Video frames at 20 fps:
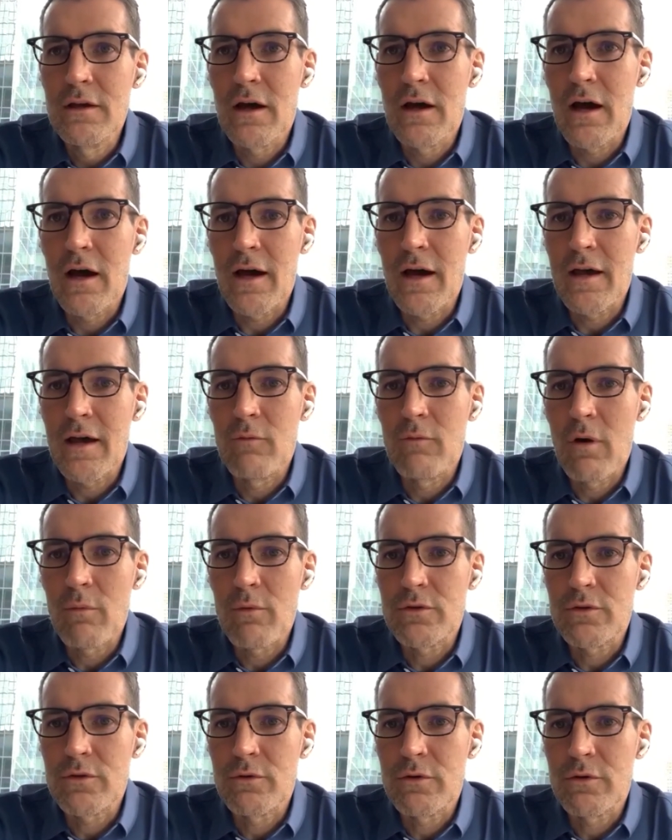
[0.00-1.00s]
and what
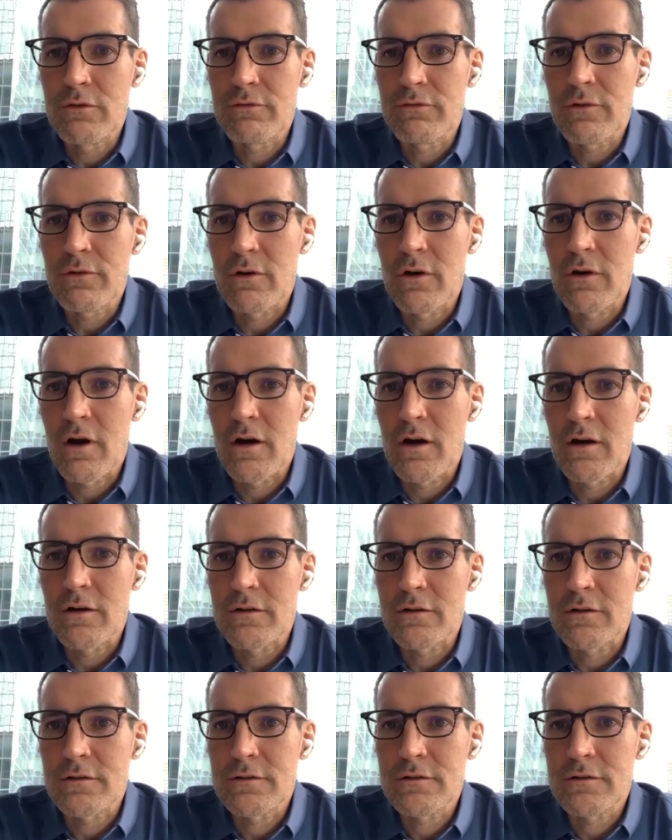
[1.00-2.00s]
we're doing for
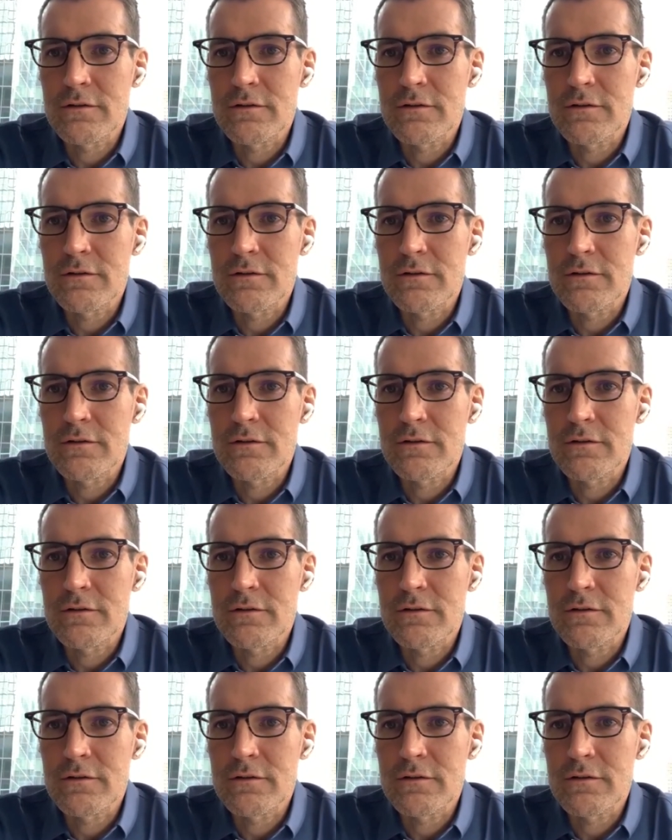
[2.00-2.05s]
our